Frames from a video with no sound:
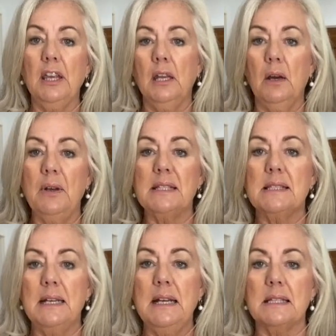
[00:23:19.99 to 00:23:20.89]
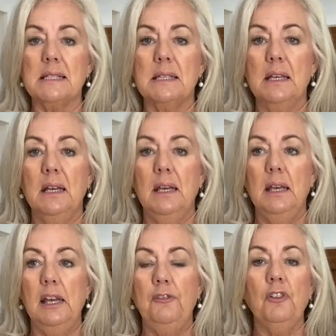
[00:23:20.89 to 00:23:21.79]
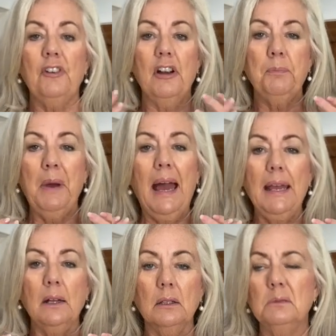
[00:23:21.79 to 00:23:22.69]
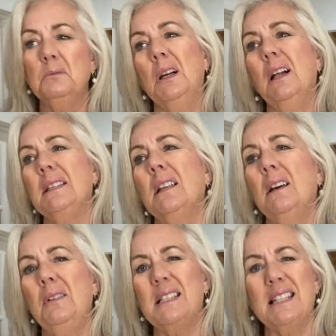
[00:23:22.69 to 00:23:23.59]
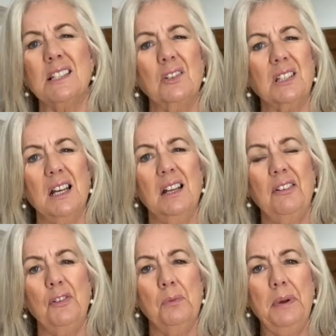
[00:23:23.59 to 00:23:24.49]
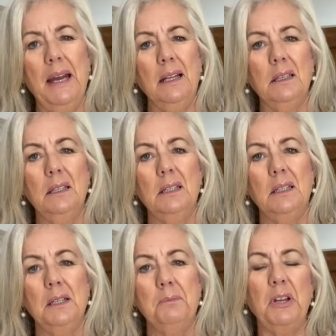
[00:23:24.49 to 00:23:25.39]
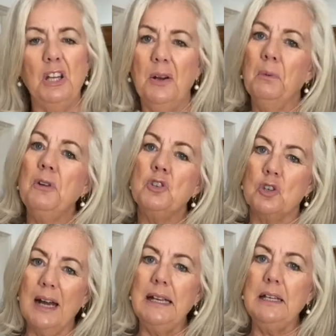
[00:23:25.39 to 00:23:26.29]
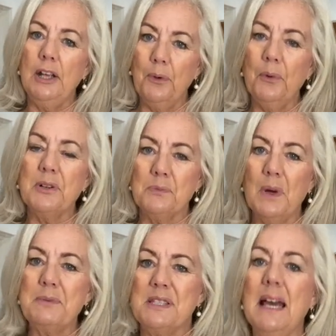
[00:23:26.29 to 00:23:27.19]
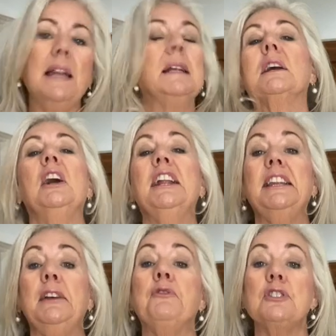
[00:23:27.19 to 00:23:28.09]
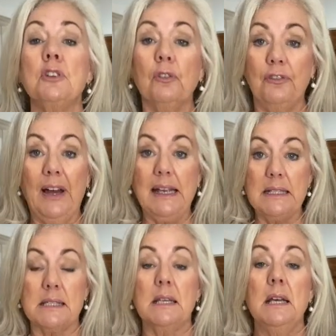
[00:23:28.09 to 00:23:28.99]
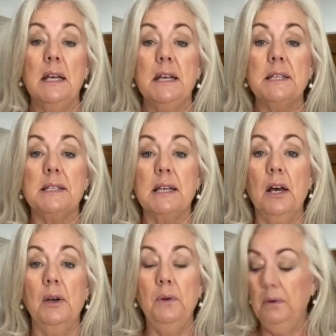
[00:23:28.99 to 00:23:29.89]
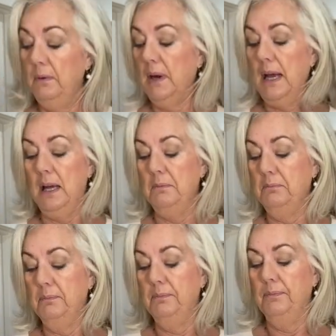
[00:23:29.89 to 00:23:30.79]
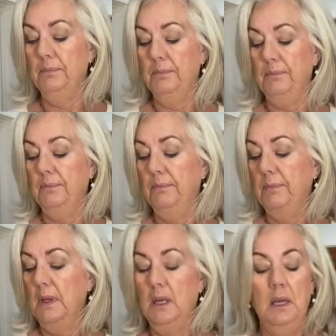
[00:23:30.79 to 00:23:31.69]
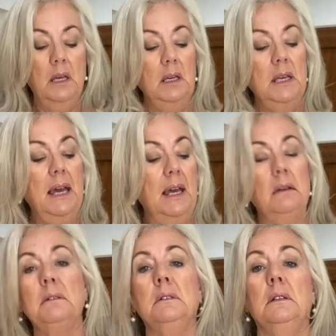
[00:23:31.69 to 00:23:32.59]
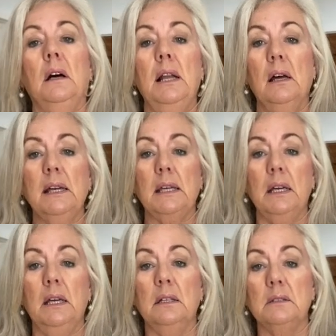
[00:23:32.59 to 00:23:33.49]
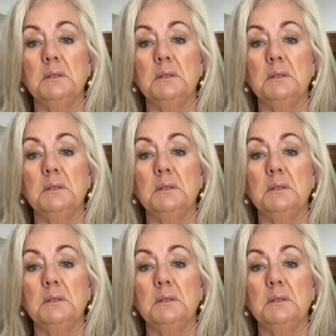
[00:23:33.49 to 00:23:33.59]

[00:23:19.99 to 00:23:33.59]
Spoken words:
You know, it's if you're very pale, well, I don't know, is this a good colour if you're pale? But, you know, it won't drain you, what I'm saying. It kind of lifts your face. So, yeah, I like it.